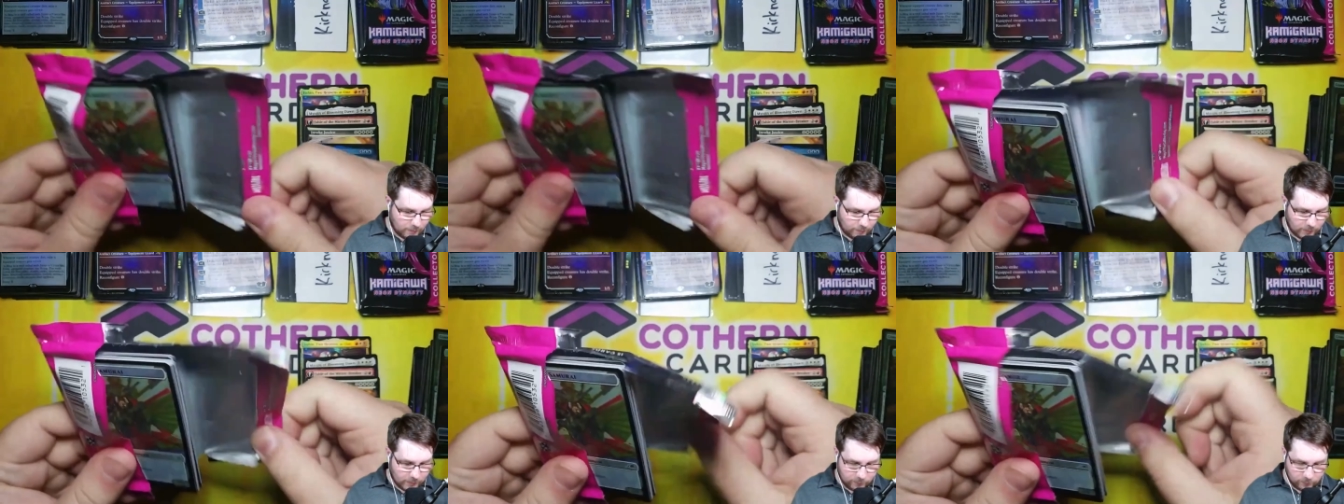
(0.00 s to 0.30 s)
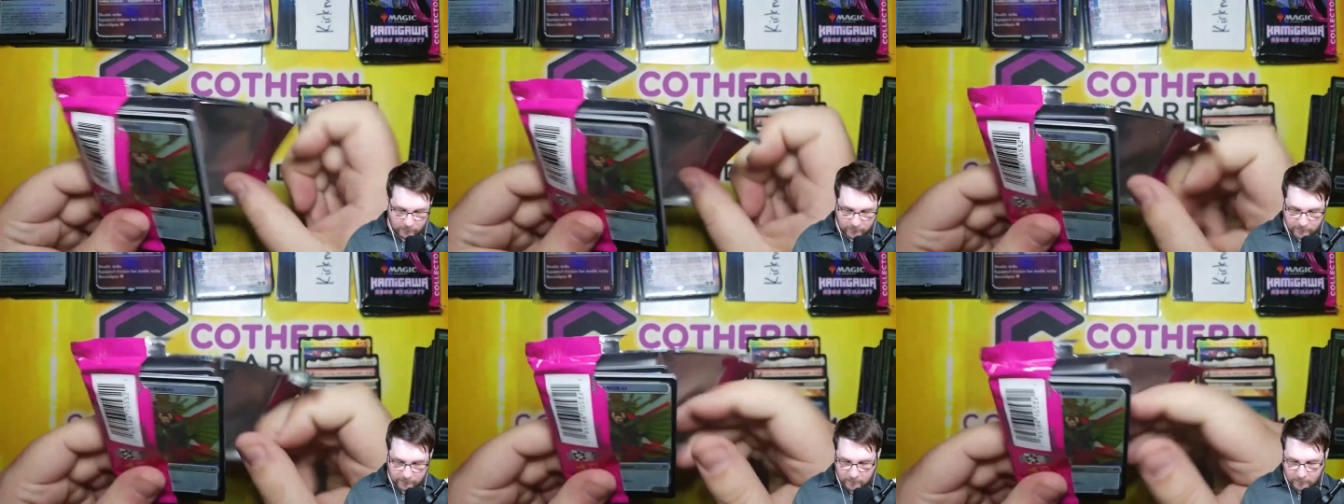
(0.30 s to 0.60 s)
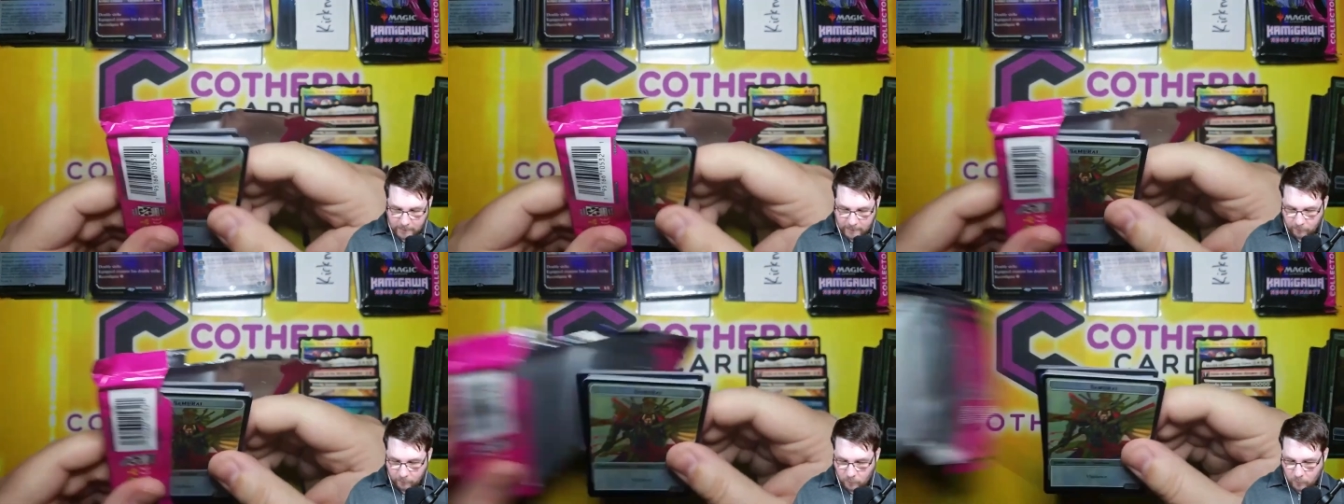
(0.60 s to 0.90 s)
Plus, we still
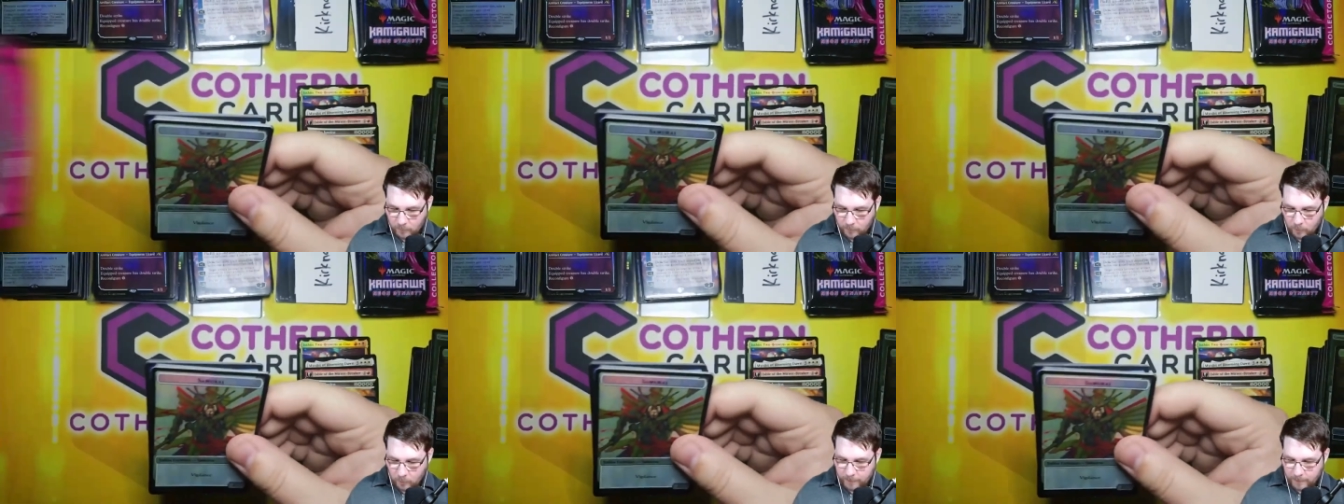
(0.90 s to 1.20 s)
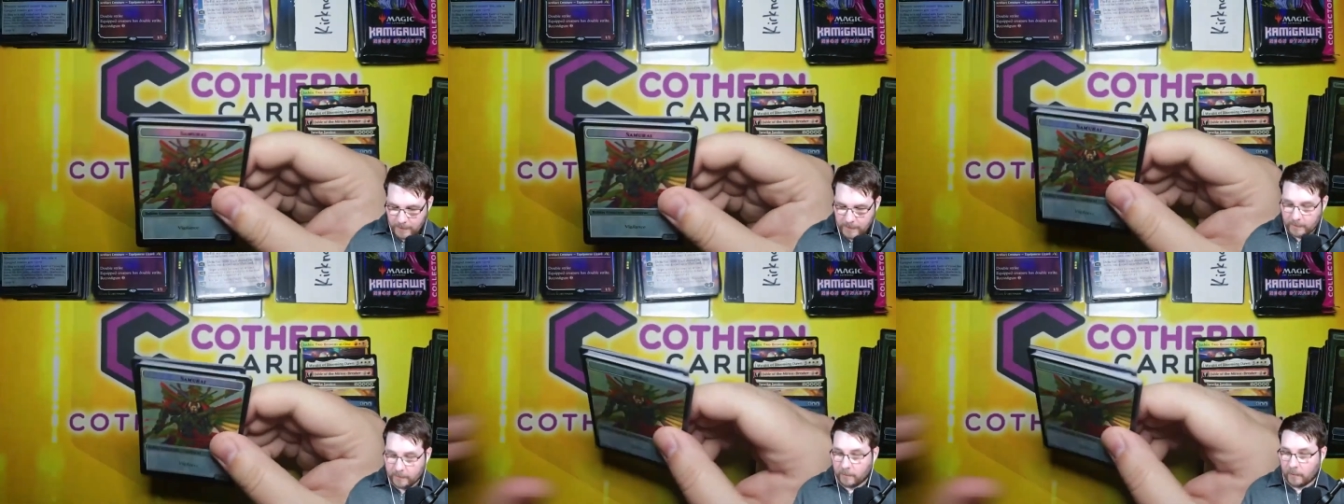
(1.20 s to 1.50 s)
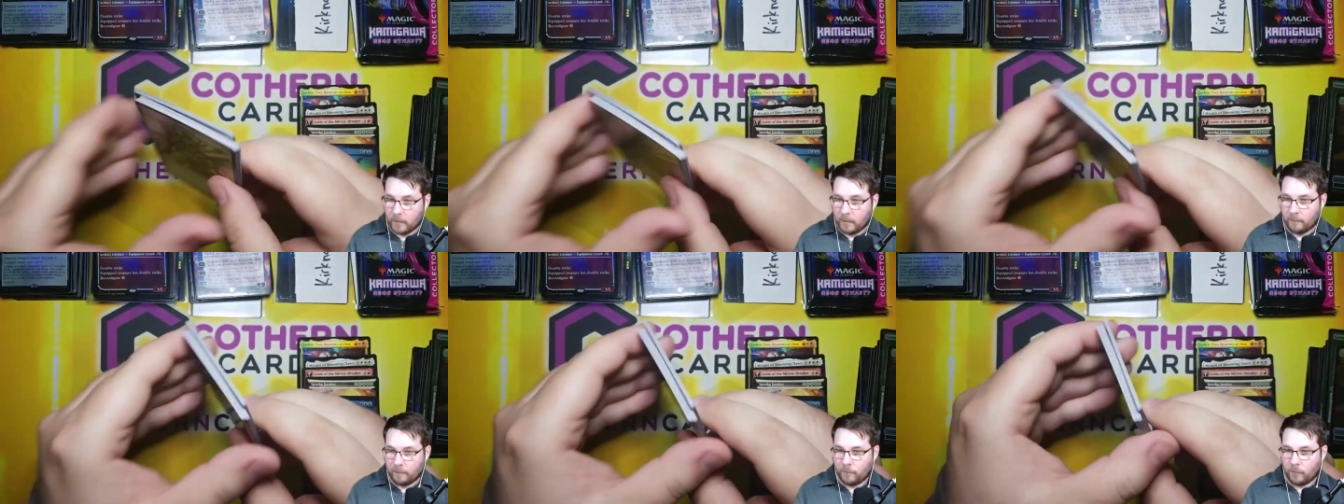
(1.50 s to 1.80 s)
have one more pack to
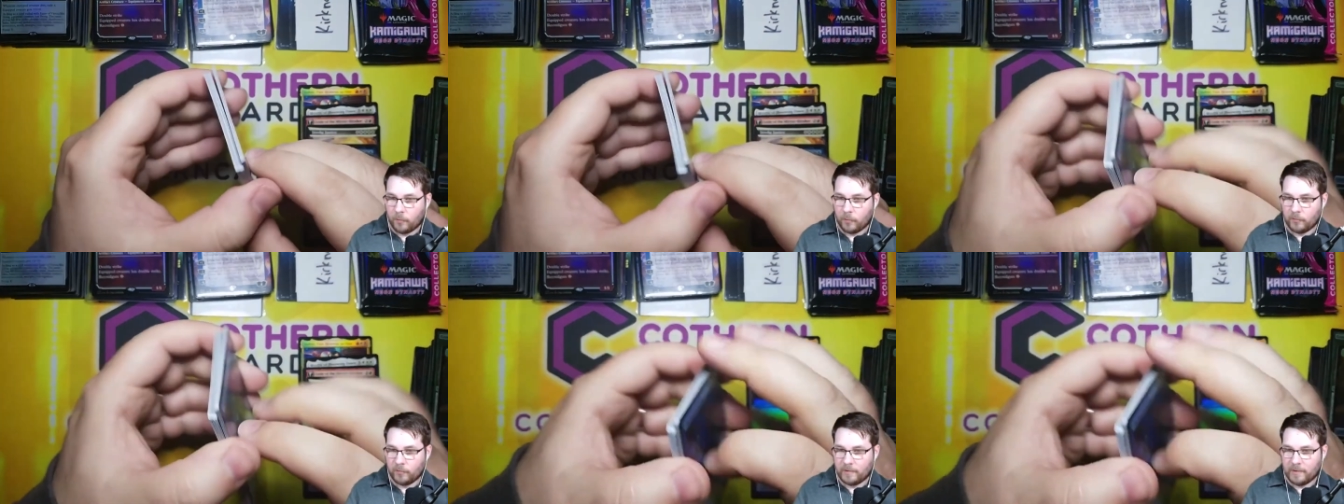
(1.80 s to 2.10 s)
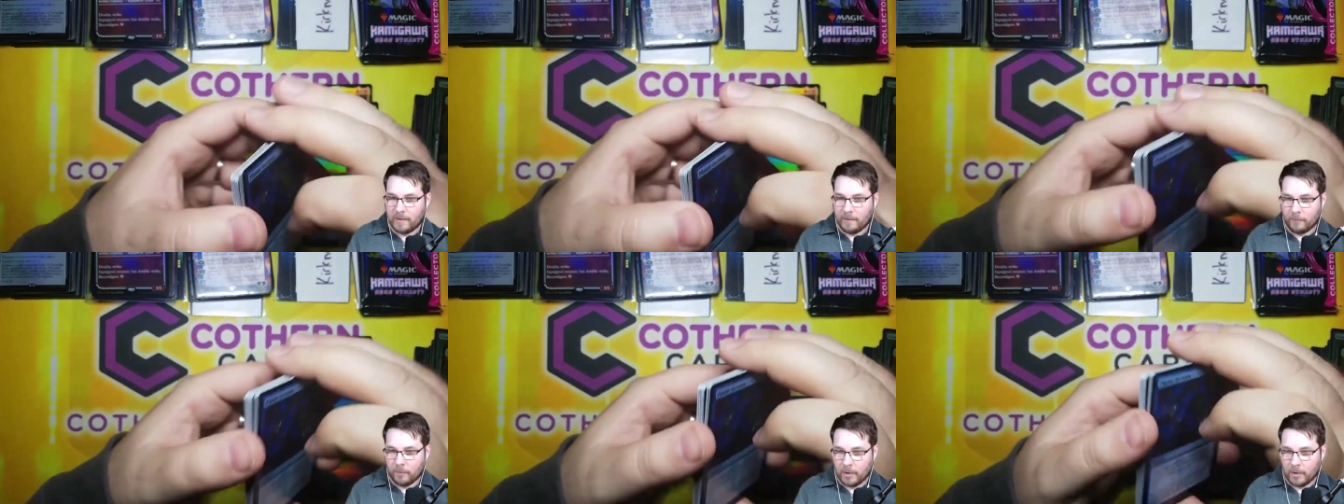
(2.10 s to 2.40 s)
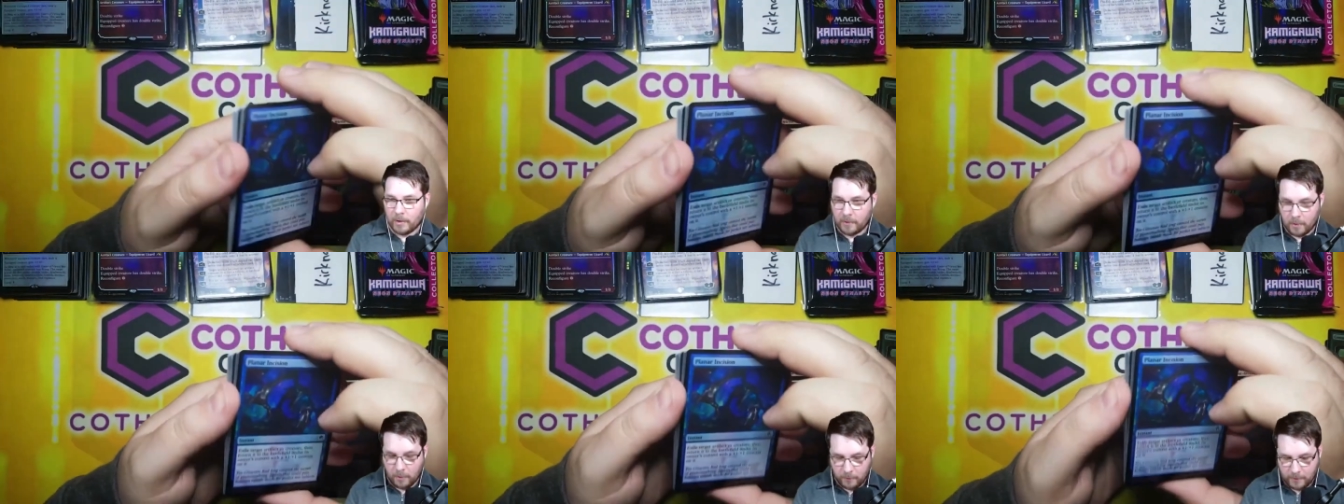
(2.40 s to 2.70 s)
go. Full Samurai
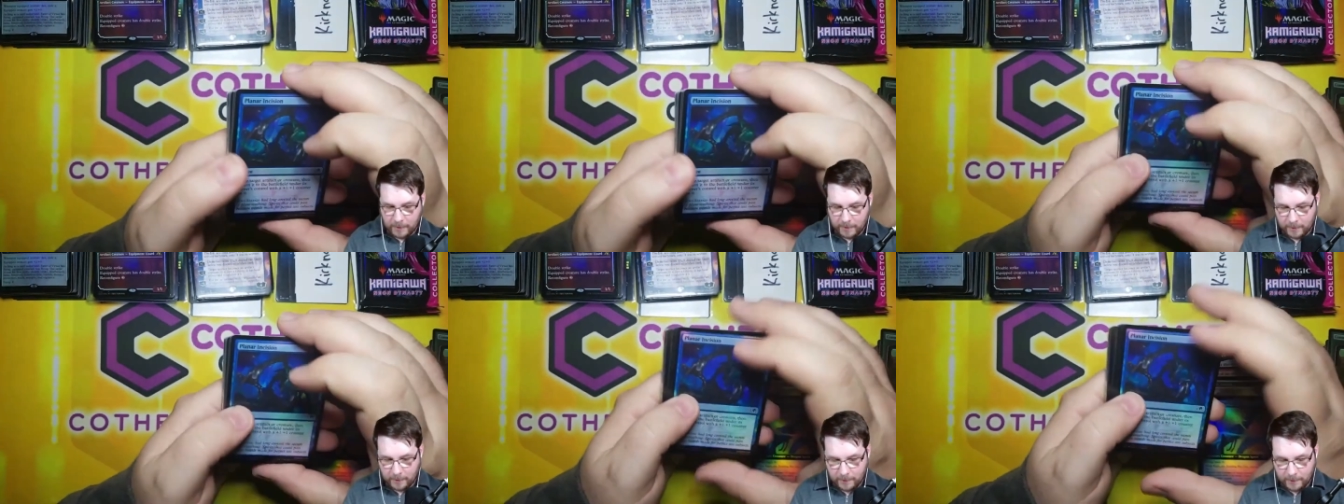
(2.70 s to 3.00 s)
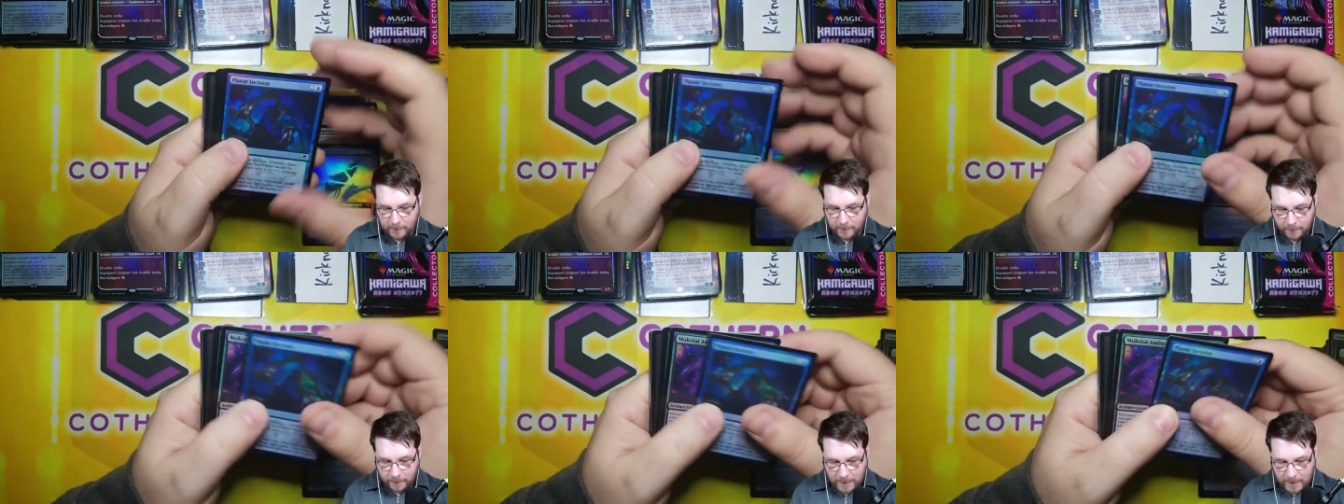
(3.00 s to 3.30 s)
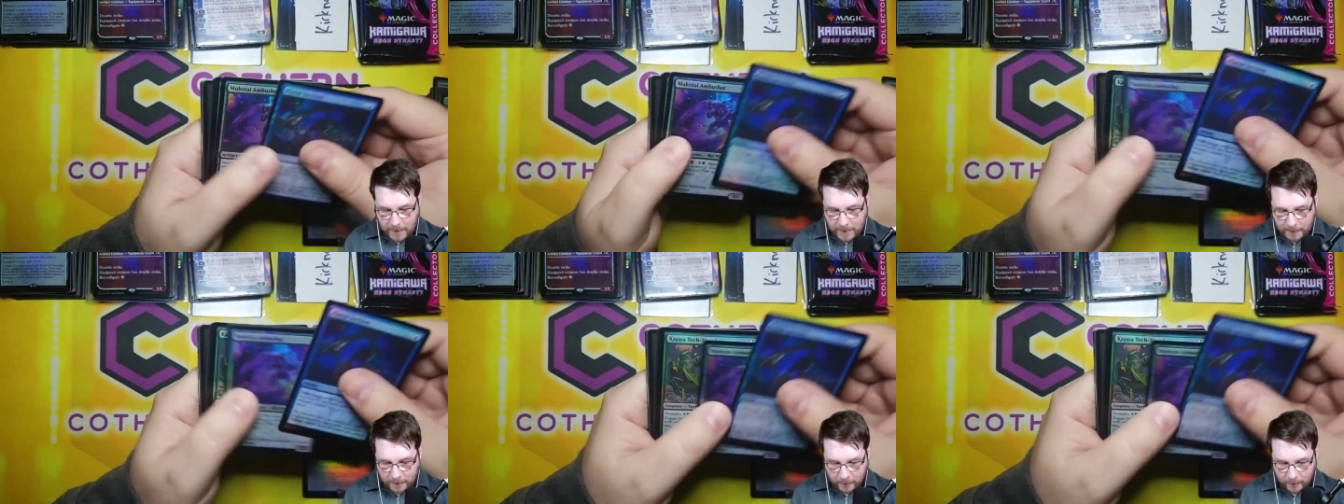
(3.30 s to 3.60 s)
token in the
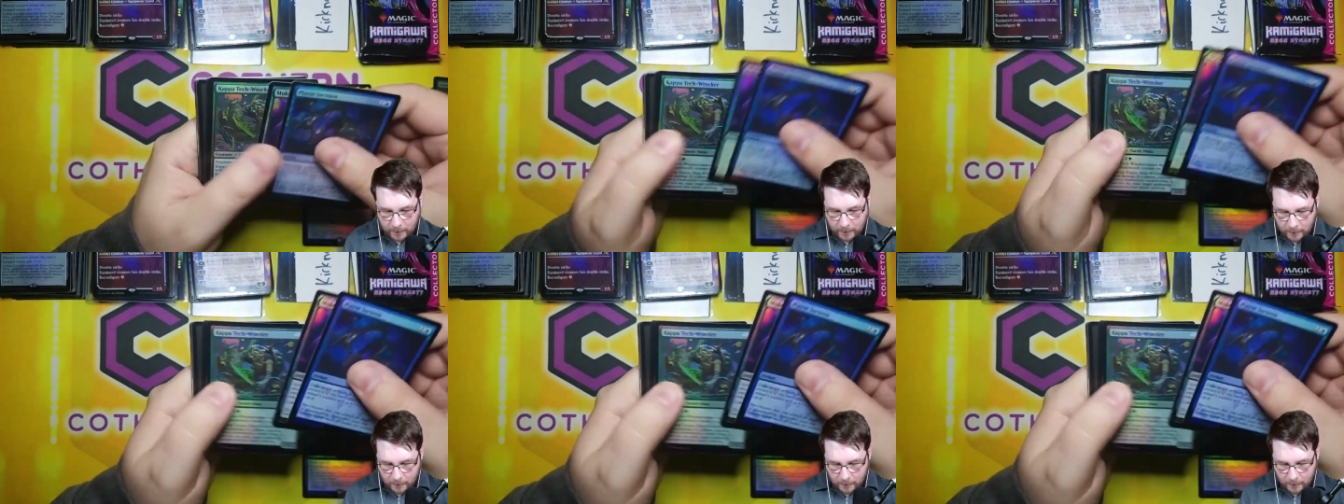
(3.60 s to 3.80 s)
back.